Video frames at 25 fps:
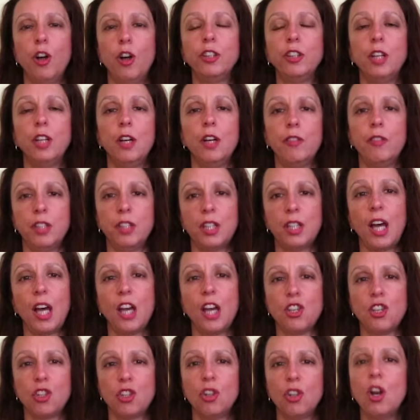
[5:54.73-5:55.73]

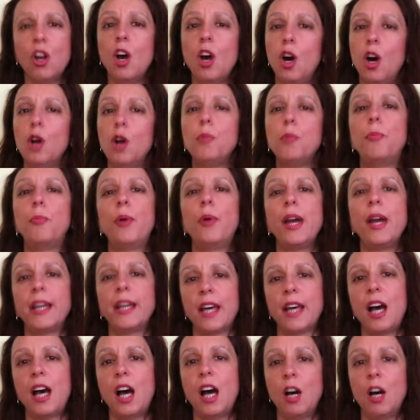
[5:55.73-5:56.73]
irritation or
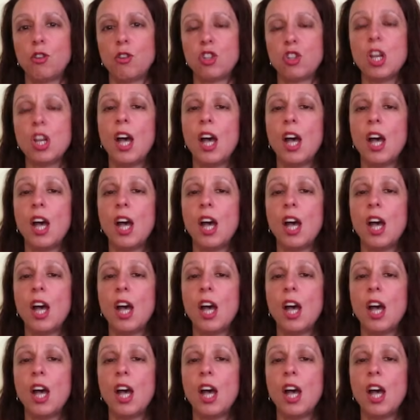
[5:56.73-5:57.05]
breakouts